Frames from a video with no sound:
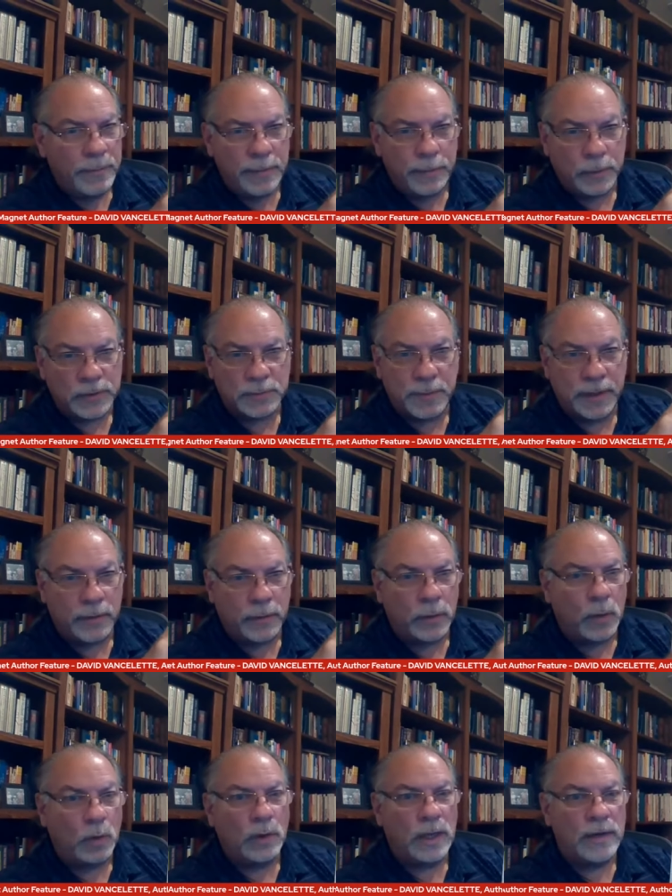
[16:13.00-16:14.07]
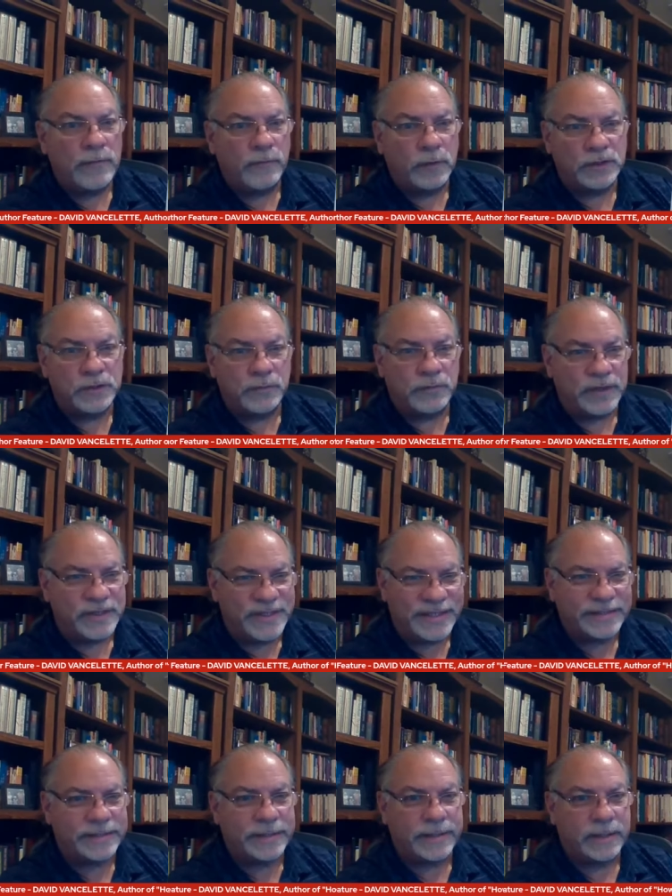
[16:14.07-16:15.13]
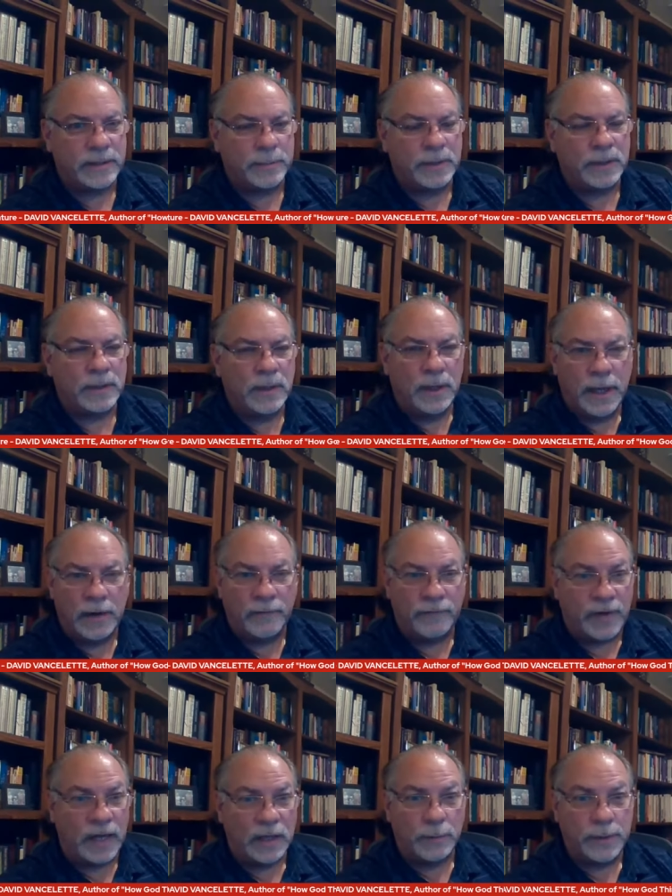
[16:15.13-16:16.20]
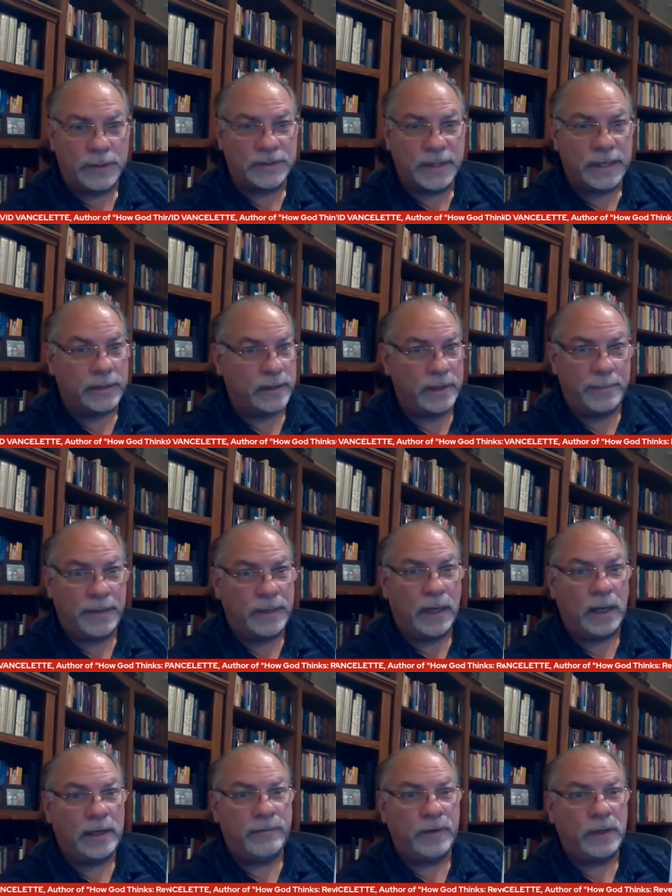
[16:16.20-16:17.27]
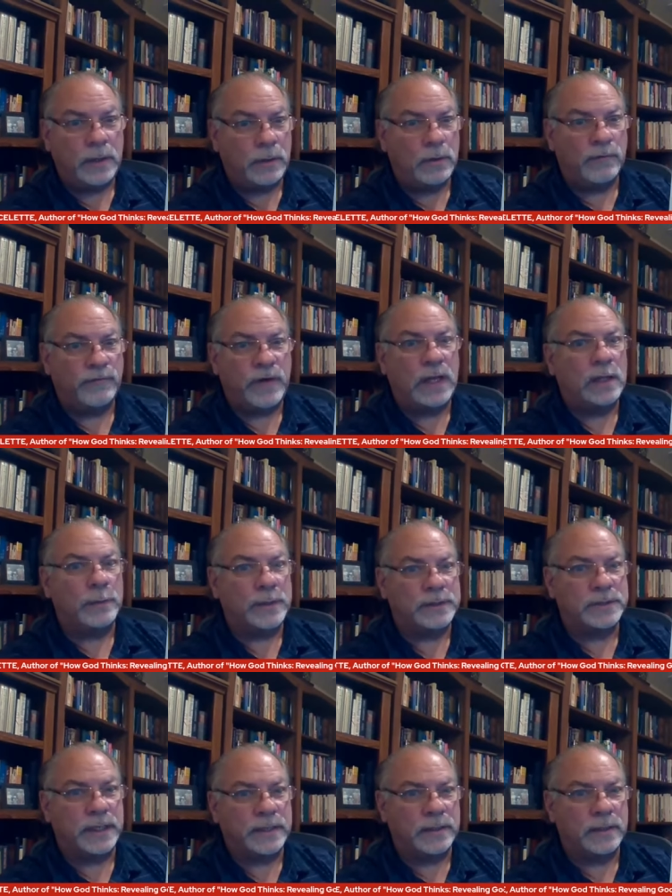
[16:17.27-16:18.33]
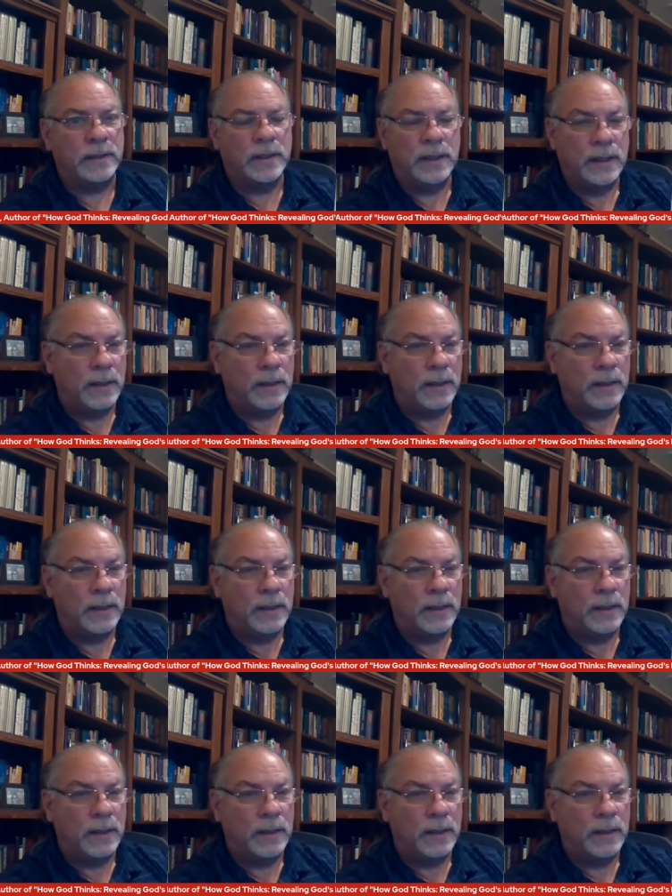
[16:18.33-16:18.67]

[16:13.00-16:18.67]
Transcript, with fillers: People spend their whole life re- resisting Him and following Satan. They may not even know they're following Satan.